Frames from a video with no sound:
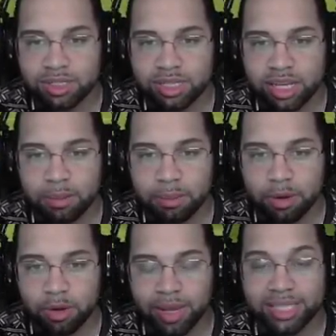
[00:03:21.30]
As you can see,
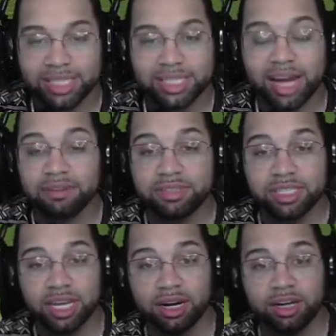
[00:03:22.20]
boom, instead
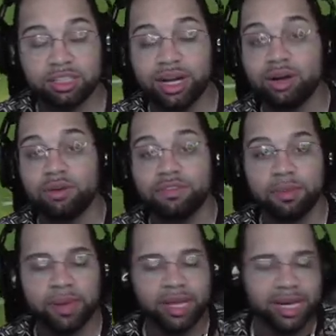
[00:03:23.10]
of sitting there trying to go
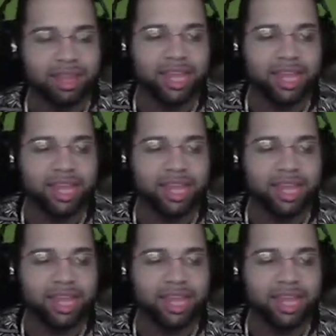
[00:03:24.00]
for the pick.